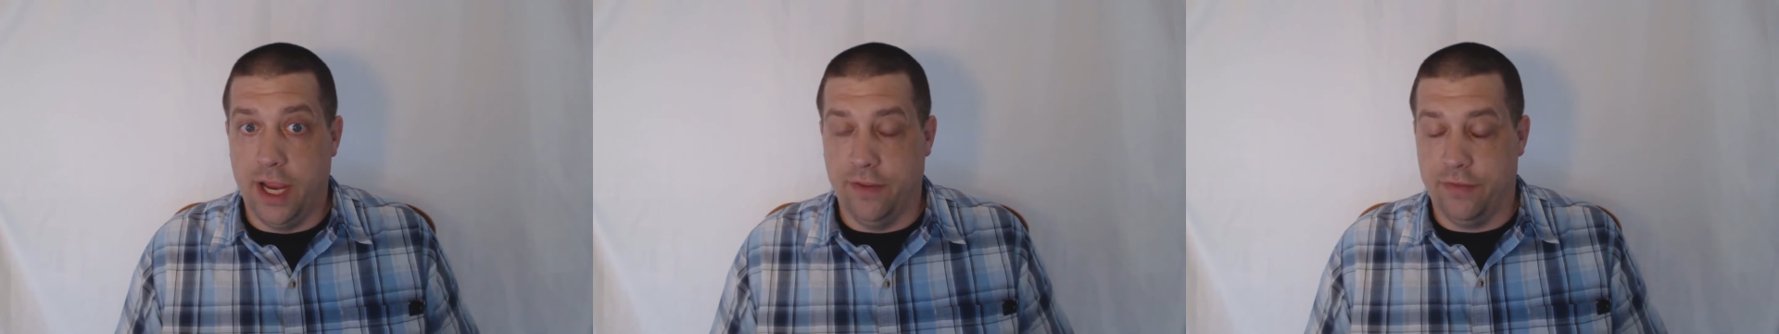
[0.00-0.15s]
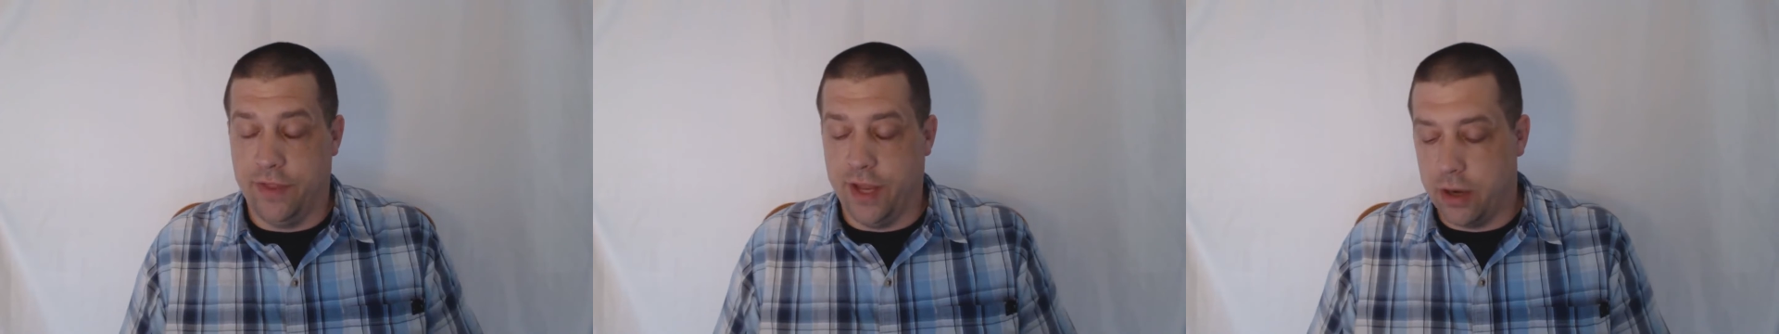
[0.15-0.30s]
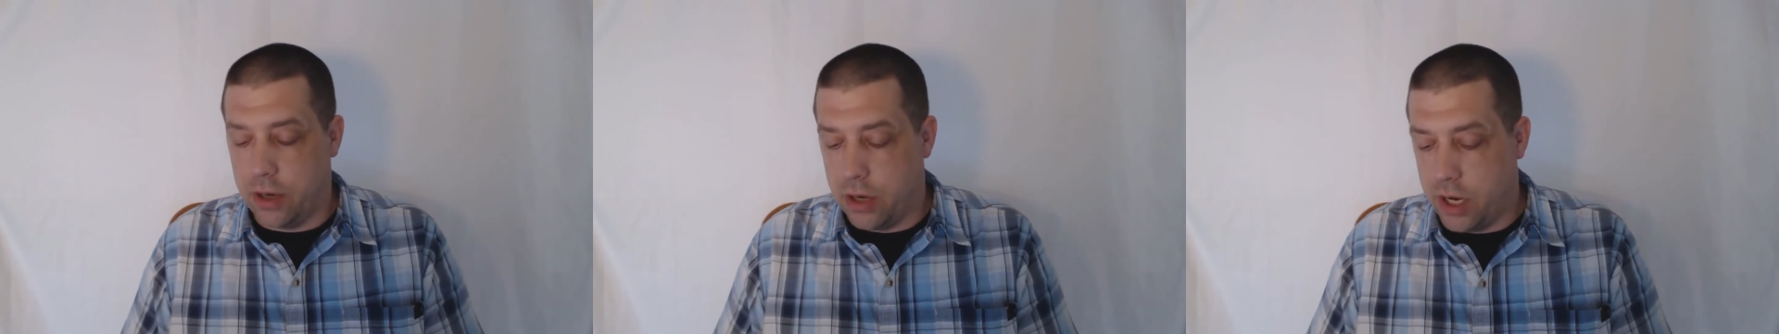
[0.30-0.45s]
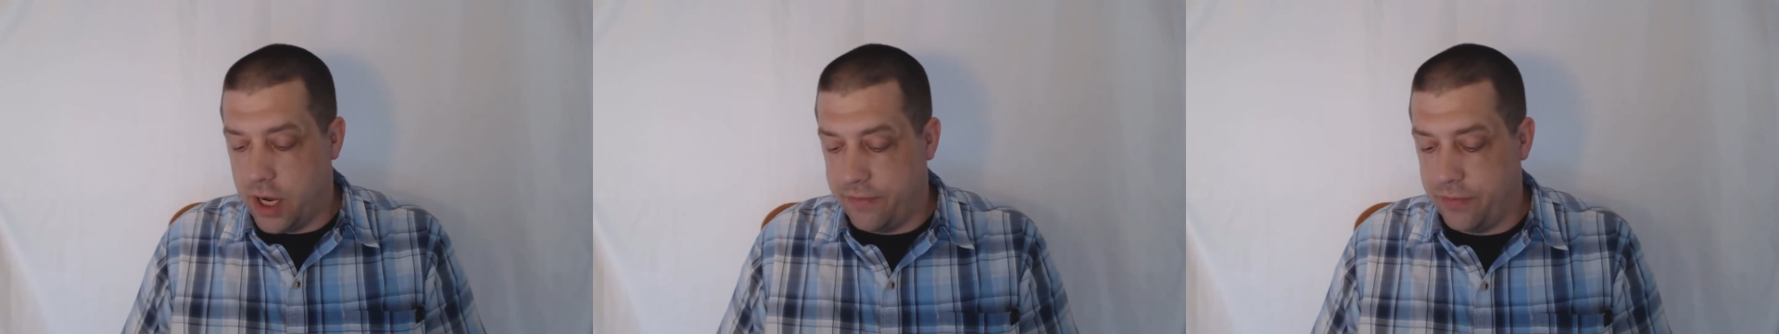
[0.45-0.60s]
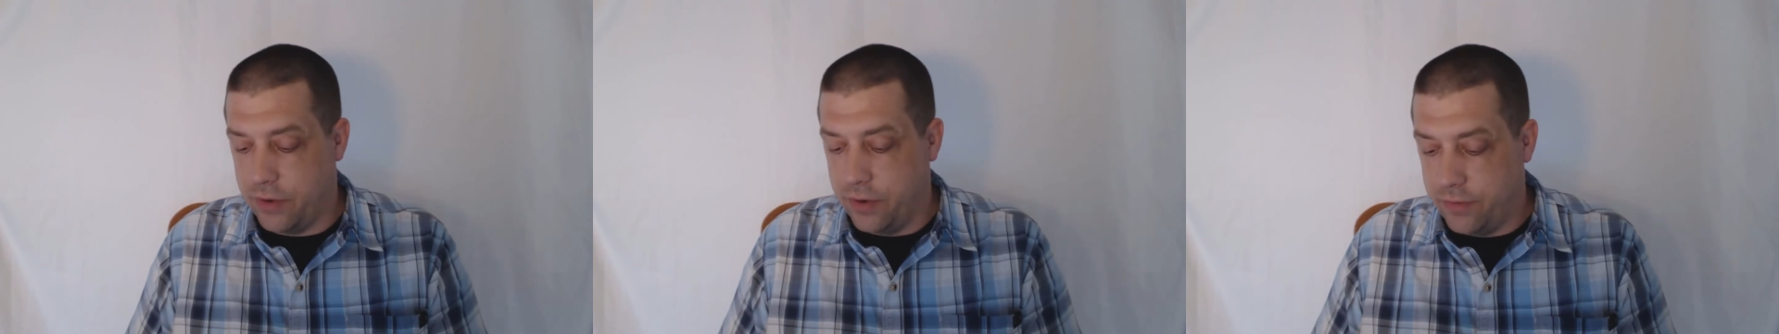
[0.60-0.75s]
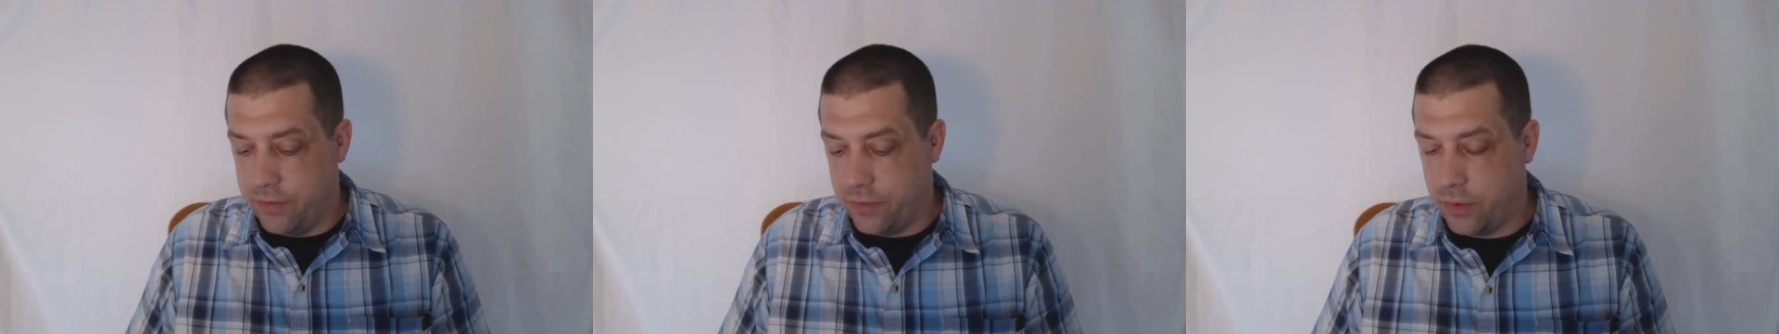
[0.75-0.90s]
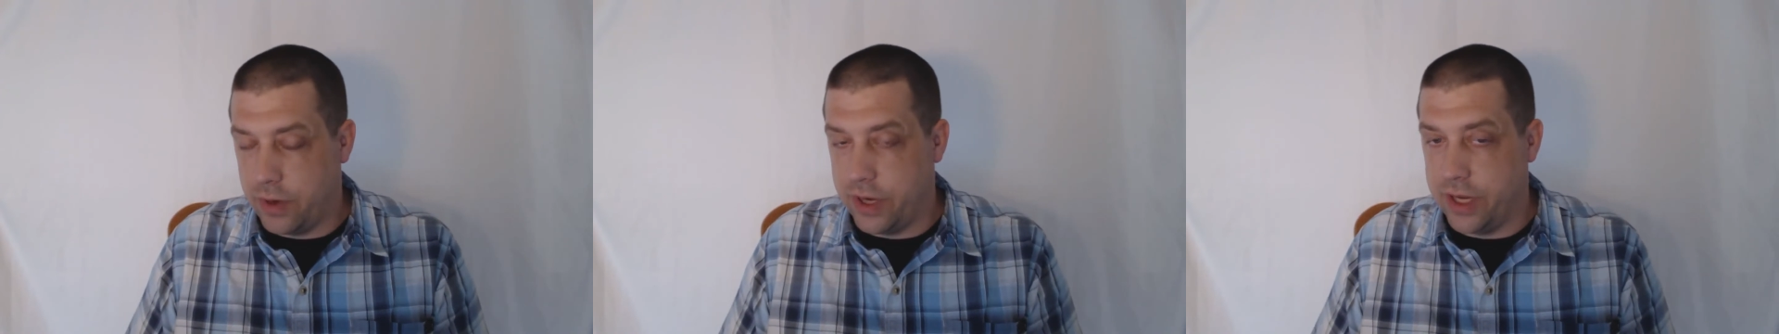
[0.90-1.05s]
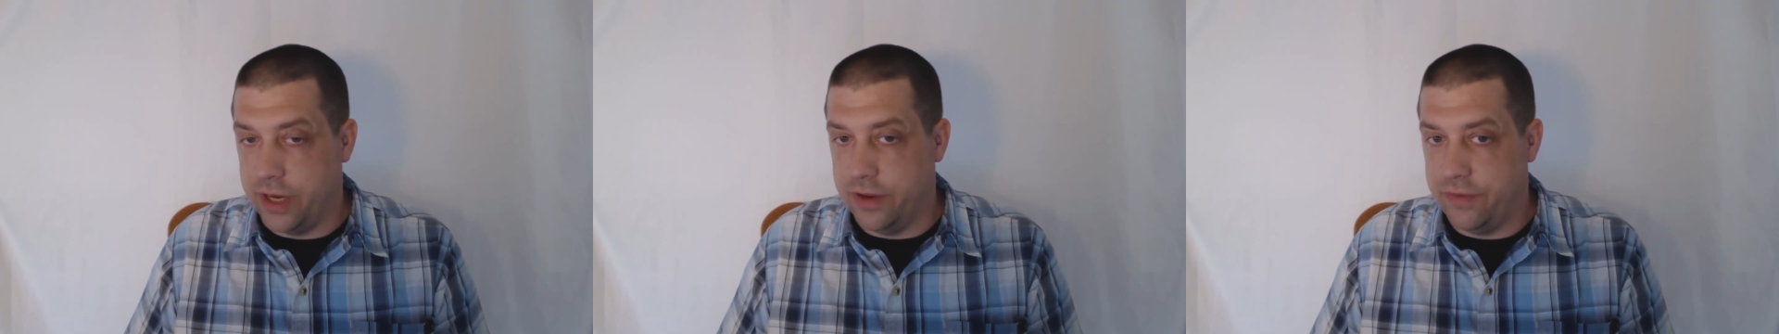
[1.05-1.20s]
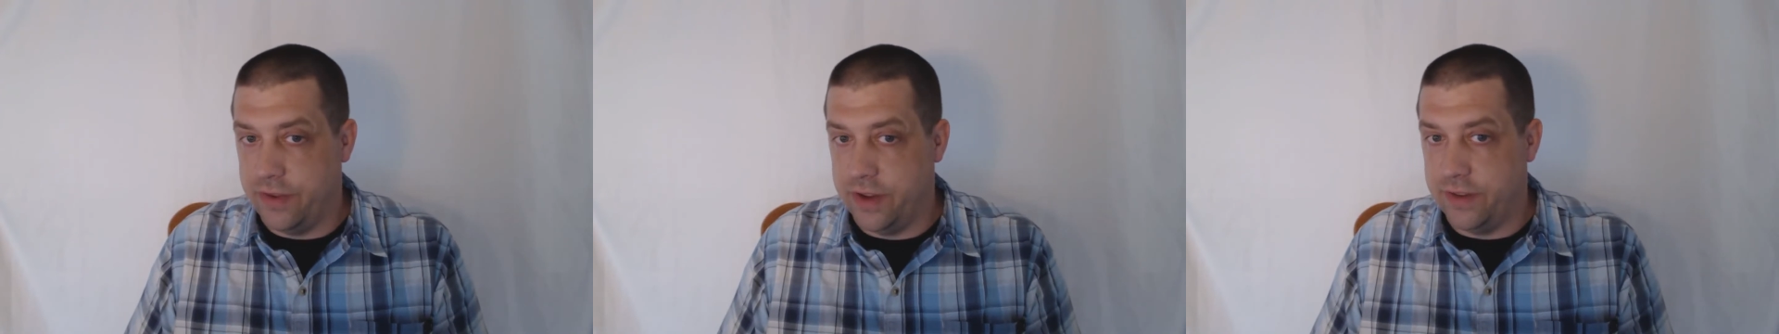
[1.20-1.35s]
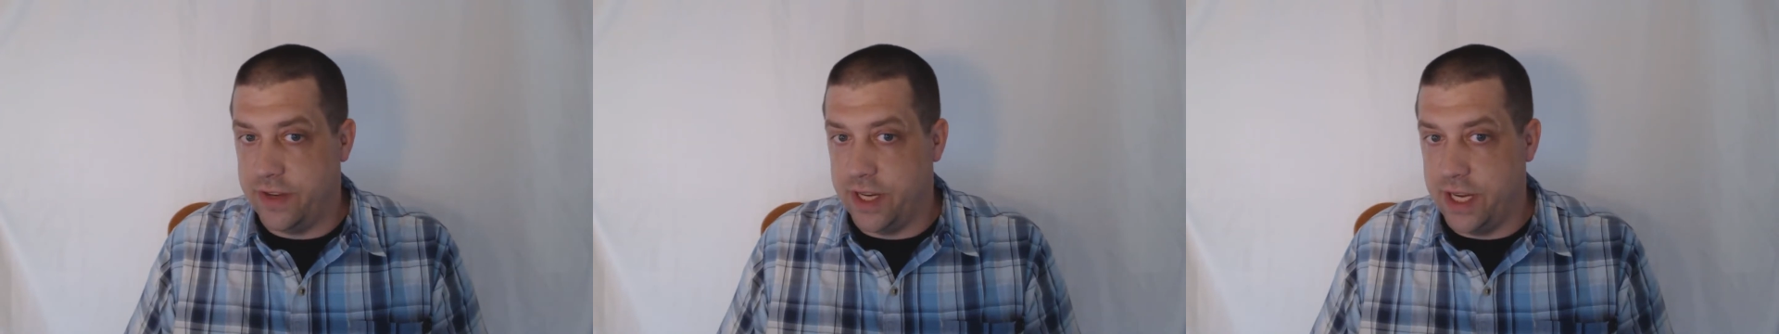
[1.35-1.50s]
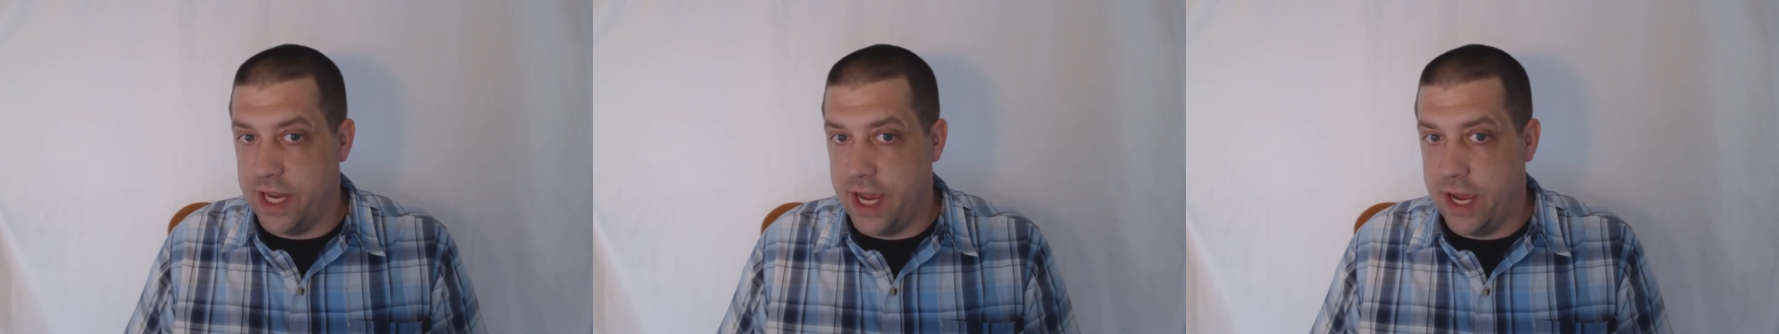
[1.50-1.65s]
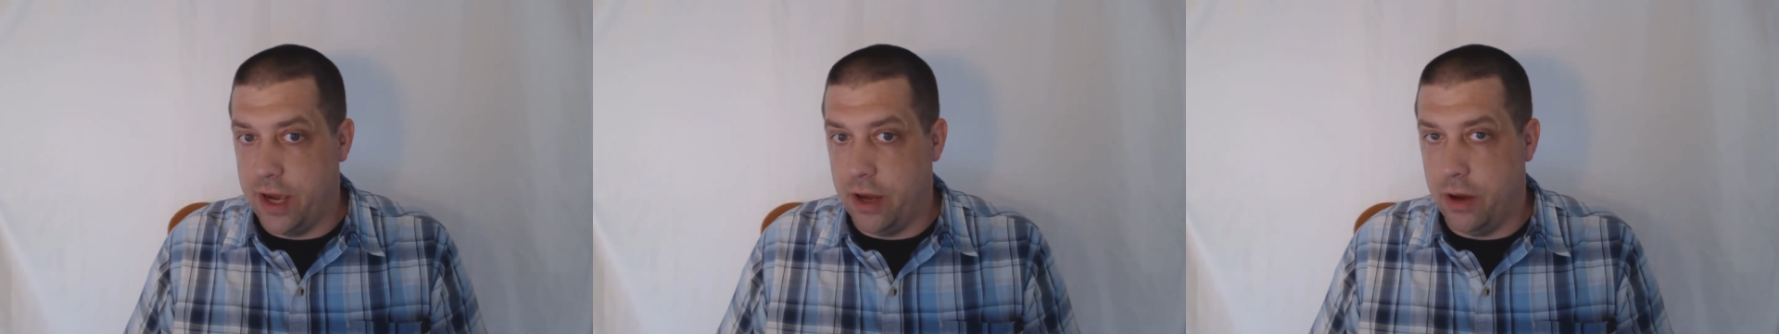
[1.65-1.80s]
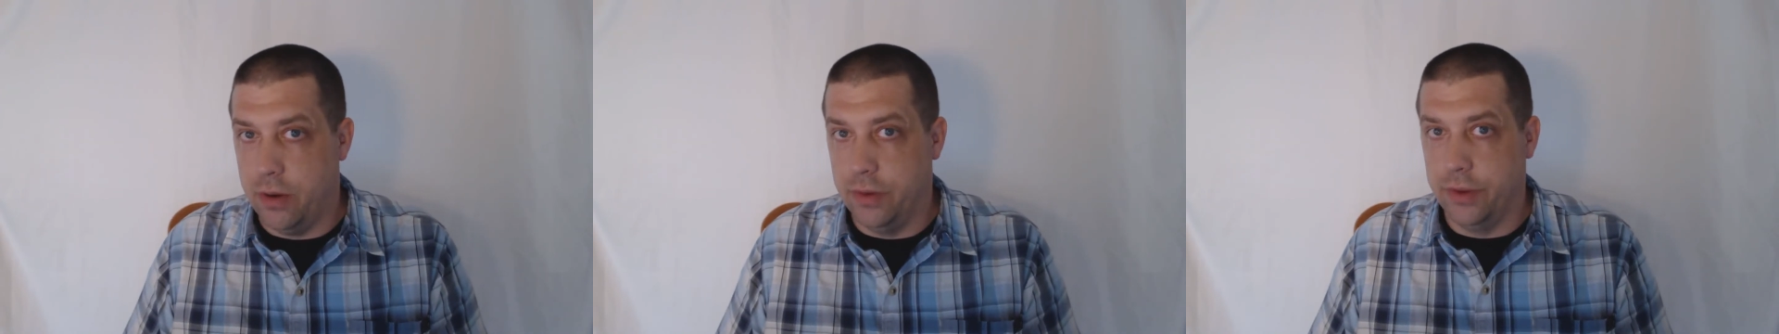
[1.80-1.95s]
If they're offering 40 to 50
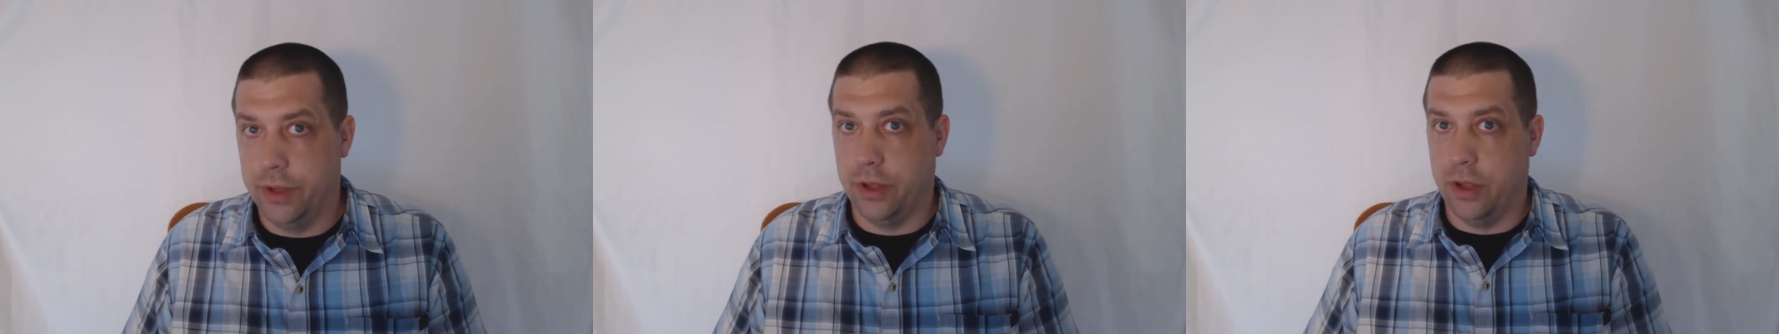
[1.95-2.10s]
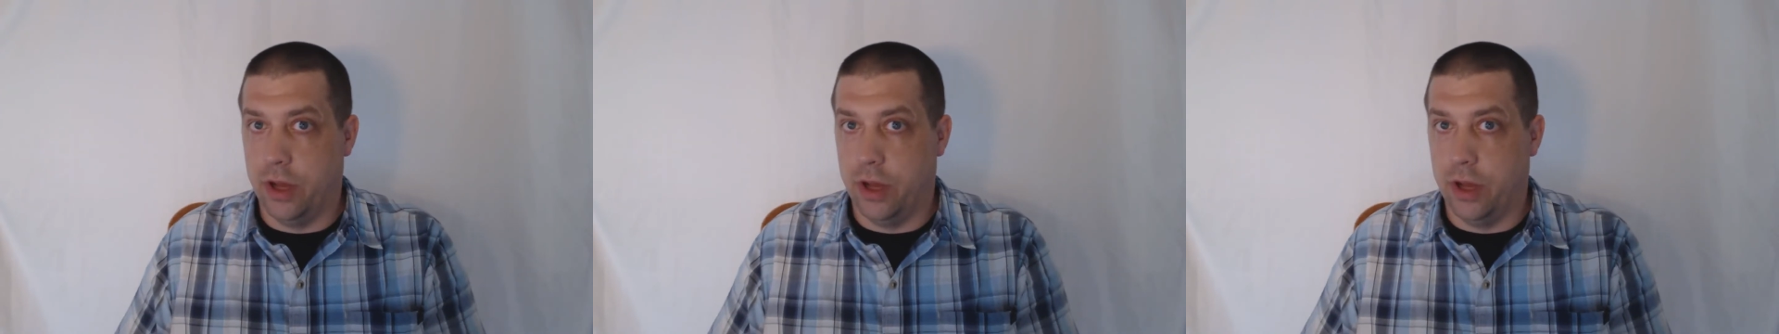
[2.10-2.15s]
now,